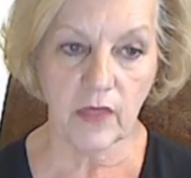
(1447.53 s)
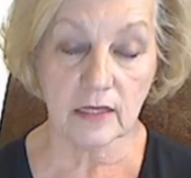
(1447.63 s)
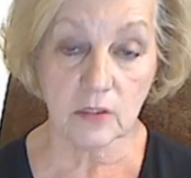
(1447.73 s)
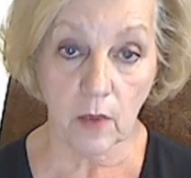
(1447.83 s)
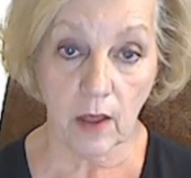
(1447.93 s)

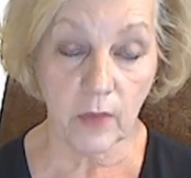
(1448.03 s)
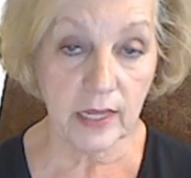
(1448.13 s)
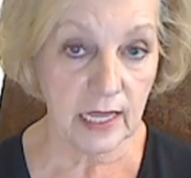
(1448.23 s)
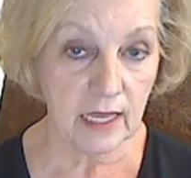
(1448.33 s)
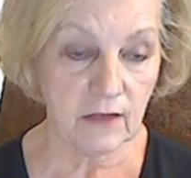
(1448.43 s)

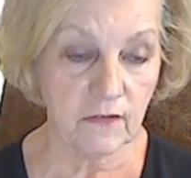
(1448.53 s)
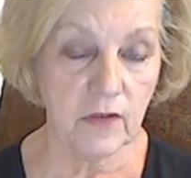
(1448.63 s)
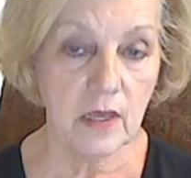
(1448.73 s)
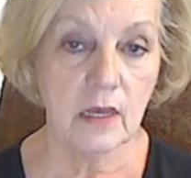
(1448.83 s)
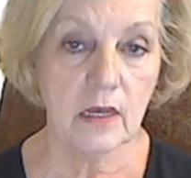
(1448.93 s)

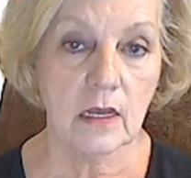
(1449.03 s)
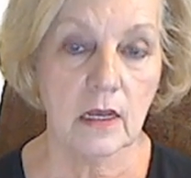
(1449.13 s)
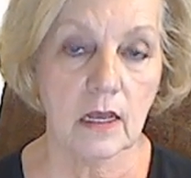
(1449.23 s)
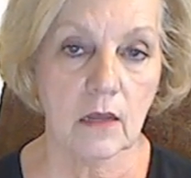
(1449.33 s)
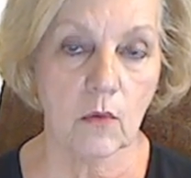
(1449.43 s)
Hypertonic
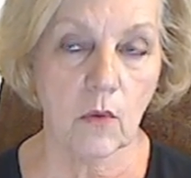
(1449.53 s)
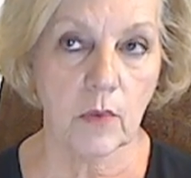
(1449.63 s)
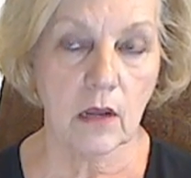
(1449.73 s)
solutions: